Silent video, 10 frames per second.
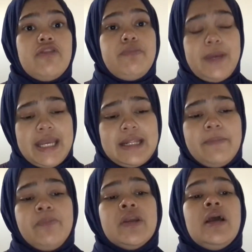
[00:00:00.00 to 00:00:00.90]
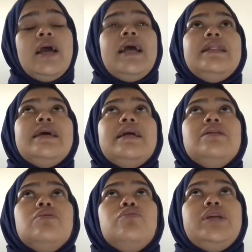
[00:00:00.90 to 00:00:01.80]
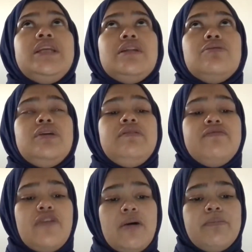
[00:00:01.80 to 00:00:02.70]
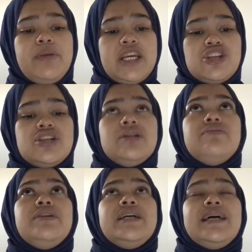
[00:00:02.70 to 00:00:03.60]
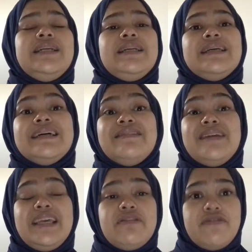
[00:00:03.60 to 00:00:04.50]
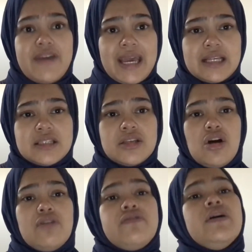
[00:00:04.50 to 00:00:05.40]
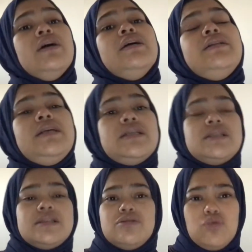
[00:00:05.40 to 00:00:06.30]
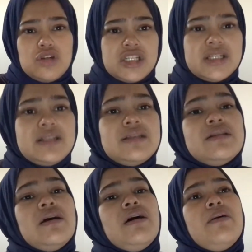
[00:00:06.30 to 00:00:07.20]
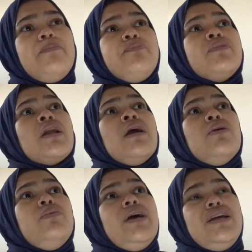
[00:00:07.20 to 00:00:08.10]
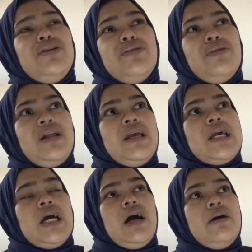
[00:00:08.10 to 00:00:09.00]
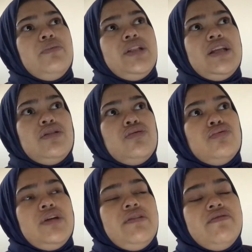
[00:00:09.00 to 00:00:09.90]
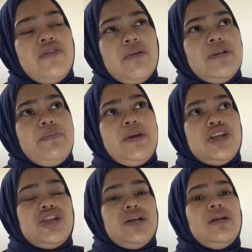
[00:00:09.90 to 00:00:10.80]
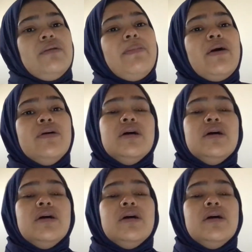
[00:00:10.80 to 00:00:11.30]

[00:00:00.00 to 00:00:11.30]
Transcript: pain. And then we need to inform patient regarding the effects of these notions, where we need to inform the patient about